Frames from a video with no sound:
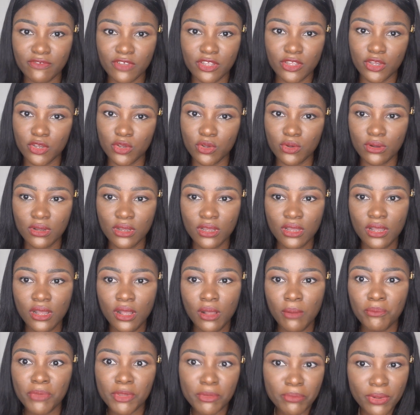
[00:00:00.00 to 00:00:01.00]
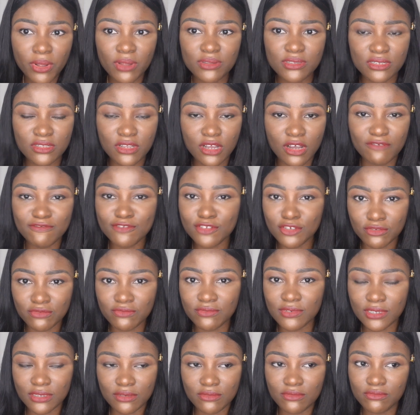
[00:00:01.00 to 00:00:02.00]
video, be bold enough
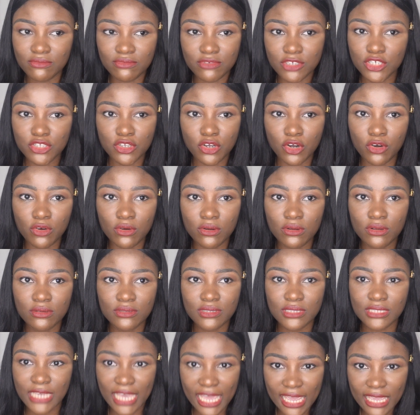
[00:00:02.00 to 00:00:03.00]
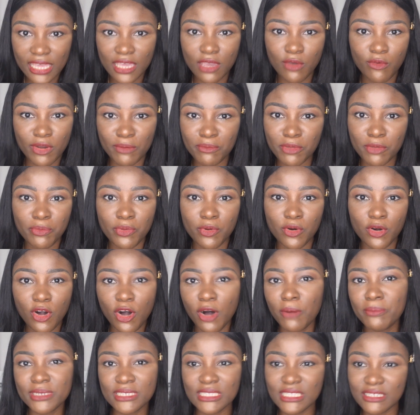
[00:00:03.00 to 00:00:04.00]
to, you know, take it when people
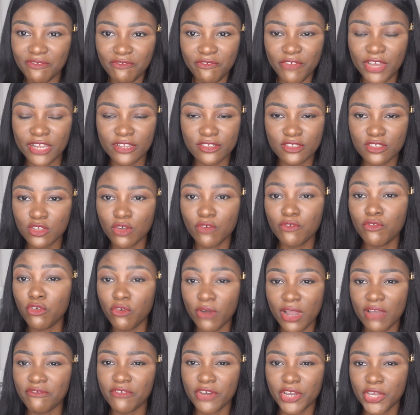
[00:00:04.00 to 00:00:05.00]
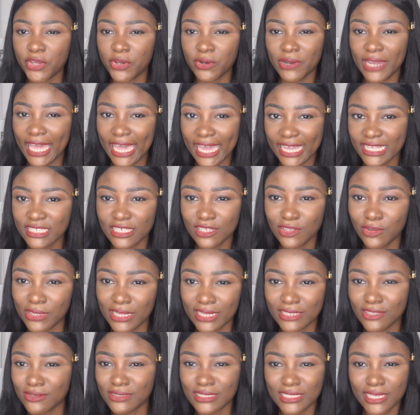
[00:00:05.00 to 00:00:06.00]
come in defense of whoever you're hating on,
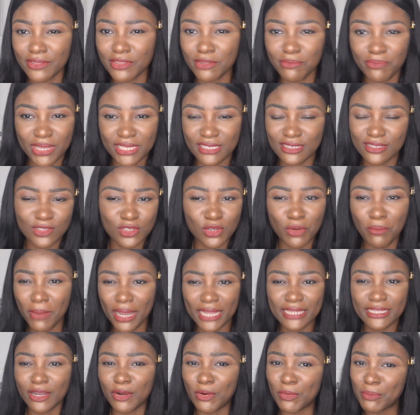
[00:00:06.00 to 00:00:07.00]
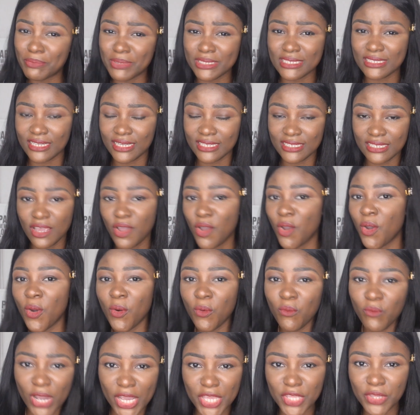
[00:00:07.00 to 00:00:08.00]
and don't tell the person to mind their own business
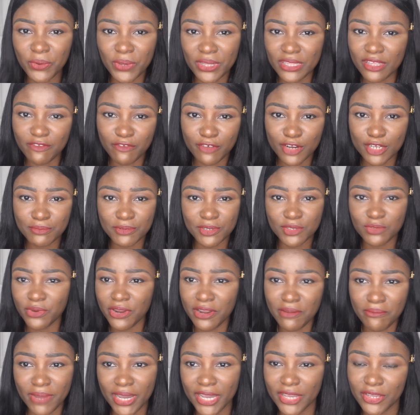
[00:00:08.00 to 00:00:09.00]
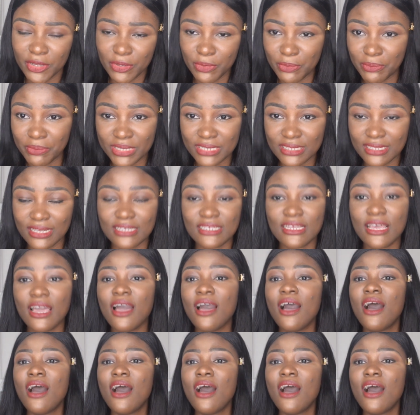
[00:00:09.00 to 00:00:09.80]
when you in the first place mind your own business.